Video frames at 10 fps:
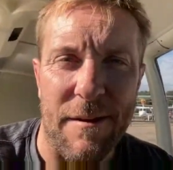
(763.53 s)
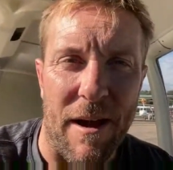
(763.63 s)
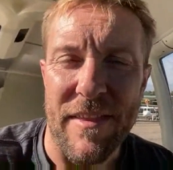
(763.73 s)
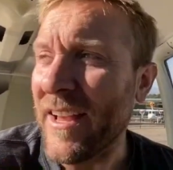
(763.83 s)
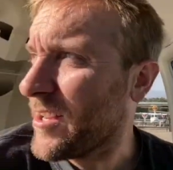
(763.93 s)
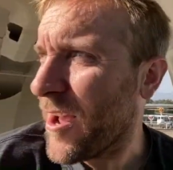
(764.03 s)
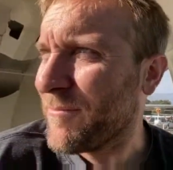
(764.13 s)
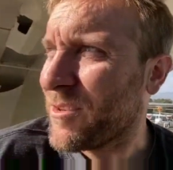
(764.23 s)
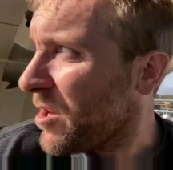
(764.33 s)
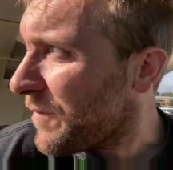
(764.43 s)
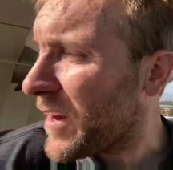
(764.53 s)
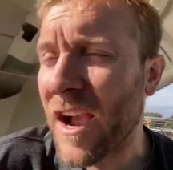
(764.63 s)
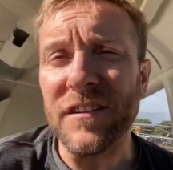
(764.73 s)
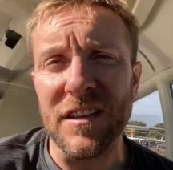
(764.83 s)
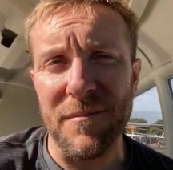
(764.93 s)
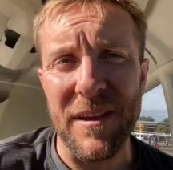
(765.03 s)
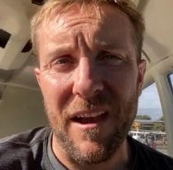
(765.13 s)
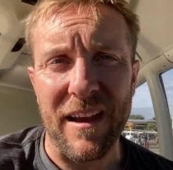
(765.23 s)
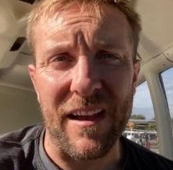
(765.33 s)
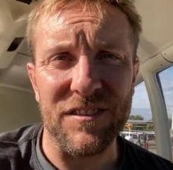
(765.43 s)
there's some new videos going to be going
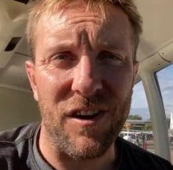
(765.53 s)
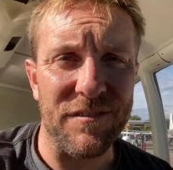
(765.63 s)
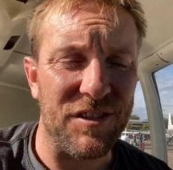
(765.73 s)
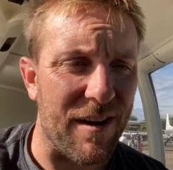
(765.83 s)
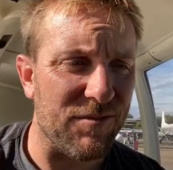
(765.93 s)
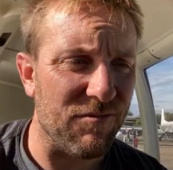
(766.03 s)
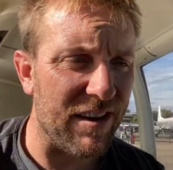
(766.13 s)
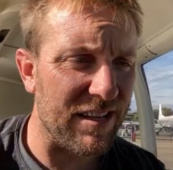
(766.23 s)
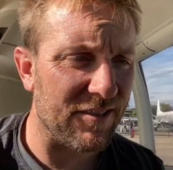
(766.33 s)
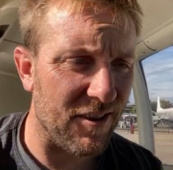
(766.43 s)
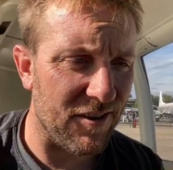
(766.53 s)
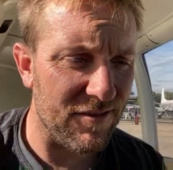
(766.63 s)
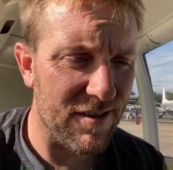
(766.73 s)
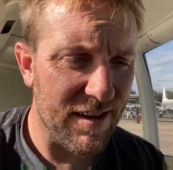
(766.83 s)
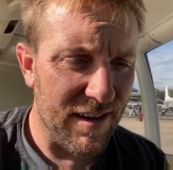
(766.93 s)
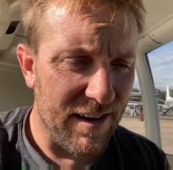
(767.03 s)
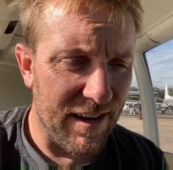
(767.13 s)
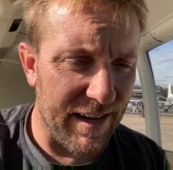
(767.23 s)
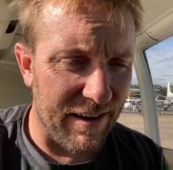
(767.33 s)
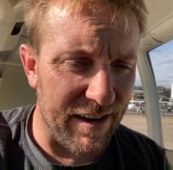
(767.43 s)
out on Times of James really soon.
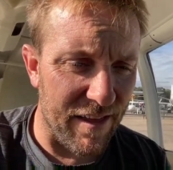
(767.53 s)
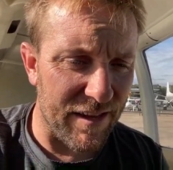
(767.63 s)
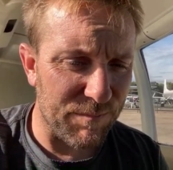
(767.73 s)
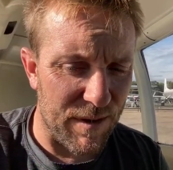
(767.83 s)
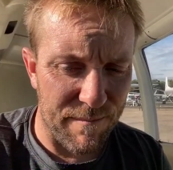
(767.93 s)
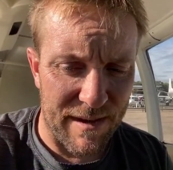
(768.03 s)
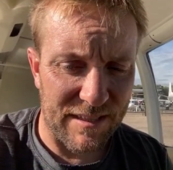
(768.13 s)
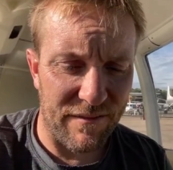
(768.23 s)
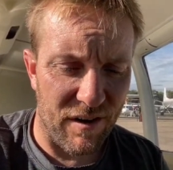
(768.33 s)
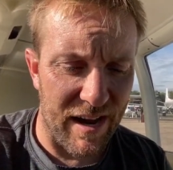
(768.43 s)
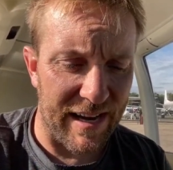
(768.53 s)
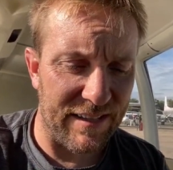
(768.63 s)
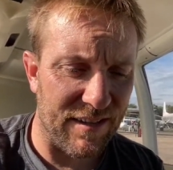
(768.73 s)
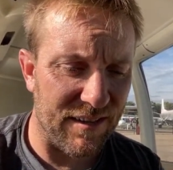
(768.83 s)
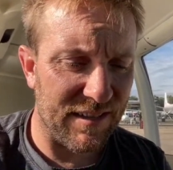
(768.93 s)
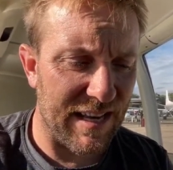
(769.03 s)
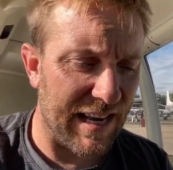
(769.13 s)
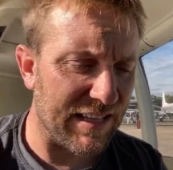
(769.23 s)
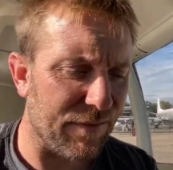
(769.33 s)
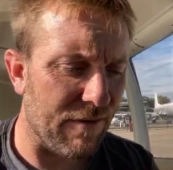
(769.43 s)
I know there's been a massive hiatus, and it is
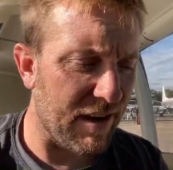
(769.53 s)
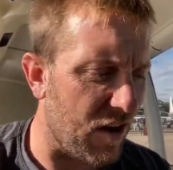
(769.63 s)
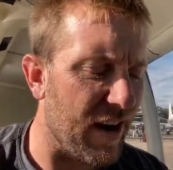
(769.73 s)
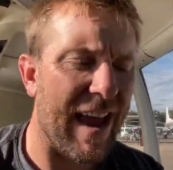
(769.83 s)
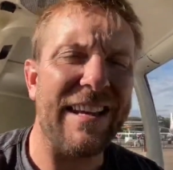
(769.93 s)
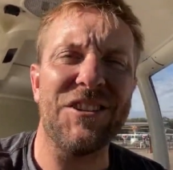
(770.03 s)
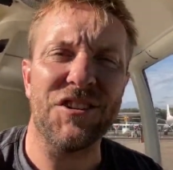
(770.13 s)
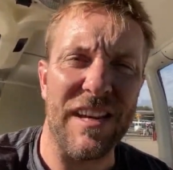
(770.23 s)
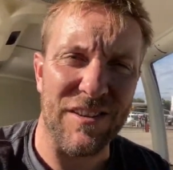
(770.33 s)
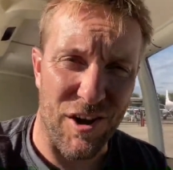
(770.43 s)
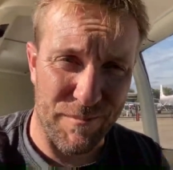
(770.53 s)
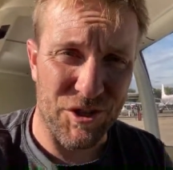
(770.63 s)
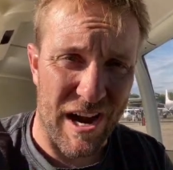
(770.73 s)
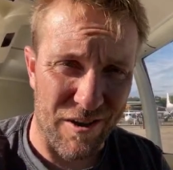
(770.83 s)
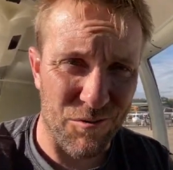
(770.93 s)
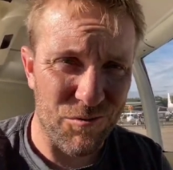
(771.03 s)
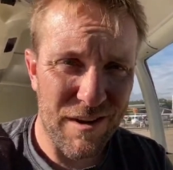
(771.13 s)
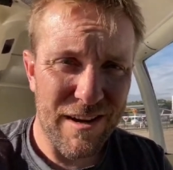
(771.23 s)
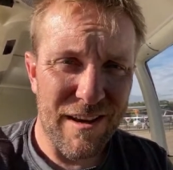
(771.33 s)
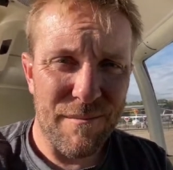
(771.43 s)
a very hiatus-y type channel
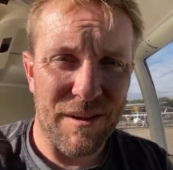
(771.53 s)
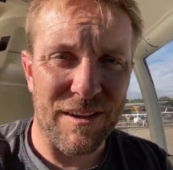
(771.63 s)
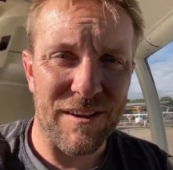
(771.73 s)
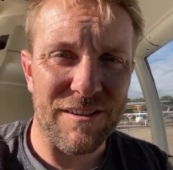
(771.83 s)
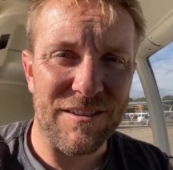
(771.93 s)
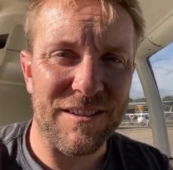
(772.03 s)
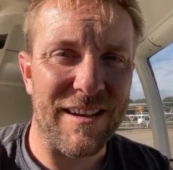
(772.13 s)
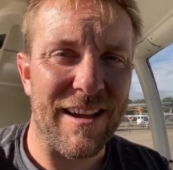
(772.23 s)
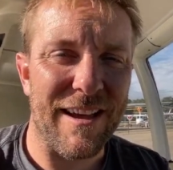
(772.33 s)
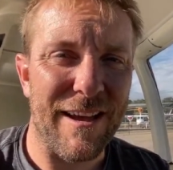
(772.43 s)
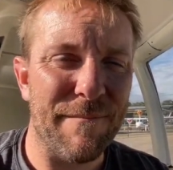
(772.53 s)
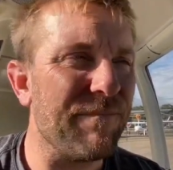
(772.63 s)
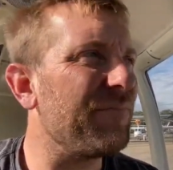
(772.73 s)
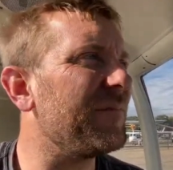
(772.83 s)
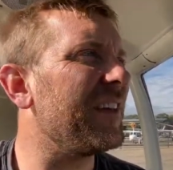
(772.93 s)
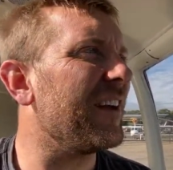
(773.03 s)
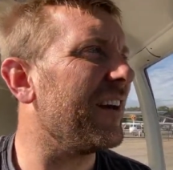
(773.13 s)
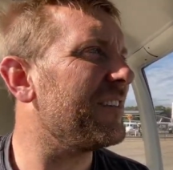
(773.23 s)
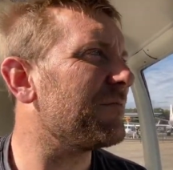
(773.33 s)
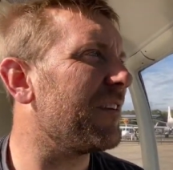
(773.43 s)
because you know
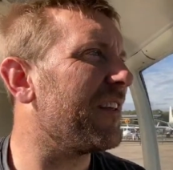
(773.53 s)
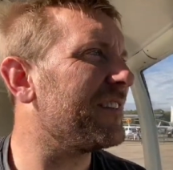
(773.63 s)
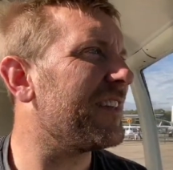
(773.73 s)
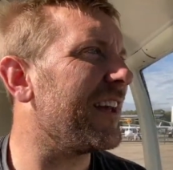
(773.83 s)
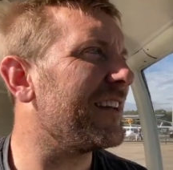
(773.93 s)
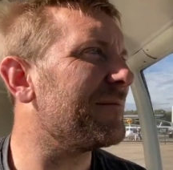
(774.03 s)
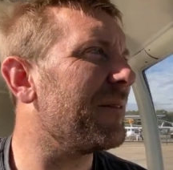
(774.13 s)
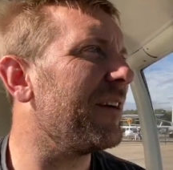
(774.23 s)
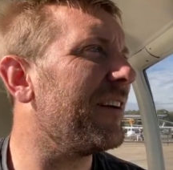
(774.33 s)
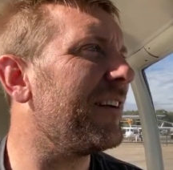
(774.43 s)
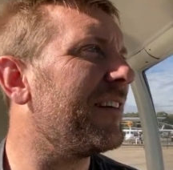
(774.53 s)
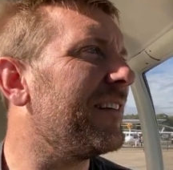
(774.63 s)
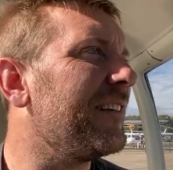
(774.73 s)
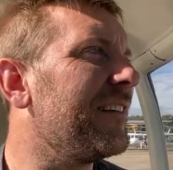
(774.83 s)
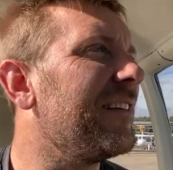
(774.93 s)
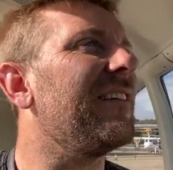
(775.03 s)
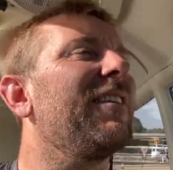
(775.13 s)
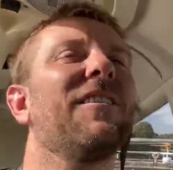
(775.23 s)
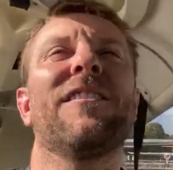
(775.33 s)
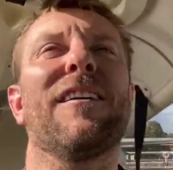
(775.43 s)
it's one of those things, but I
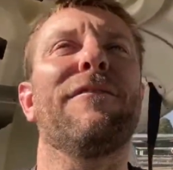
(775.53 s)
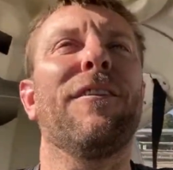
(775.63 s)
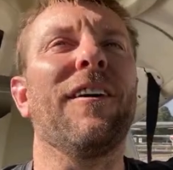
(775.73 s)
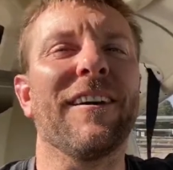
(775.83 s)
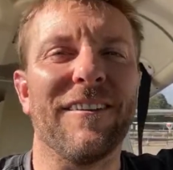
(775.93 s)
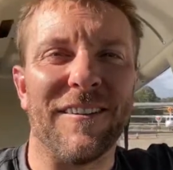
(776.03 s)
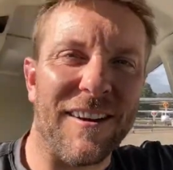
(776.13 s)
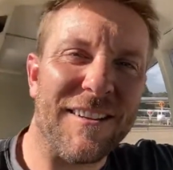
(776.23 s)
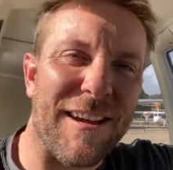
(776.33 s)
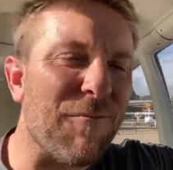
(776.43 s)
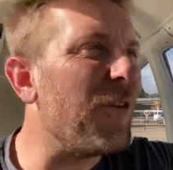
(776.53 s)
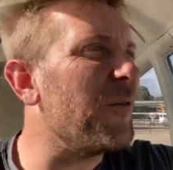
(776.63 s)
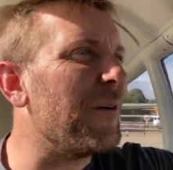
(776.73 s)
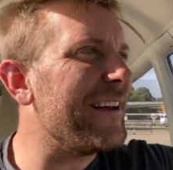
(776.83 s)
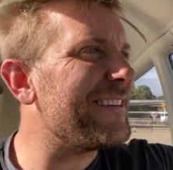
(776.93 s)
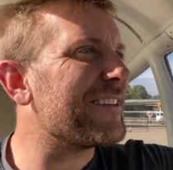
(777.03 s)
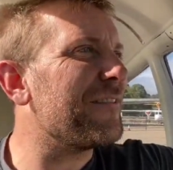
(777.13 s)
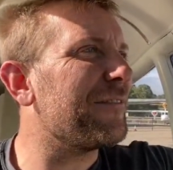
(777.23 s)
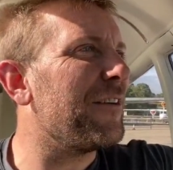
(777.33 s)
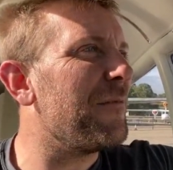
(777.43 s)
could go flying, couldn't I? Saying what a waste, go
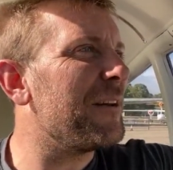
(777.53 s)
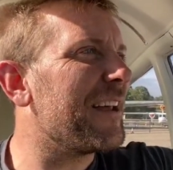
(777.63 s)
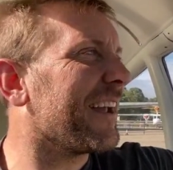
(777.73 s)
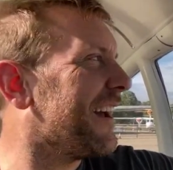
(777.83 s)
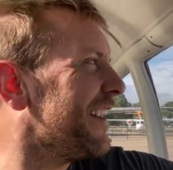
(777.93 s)
fly while you can.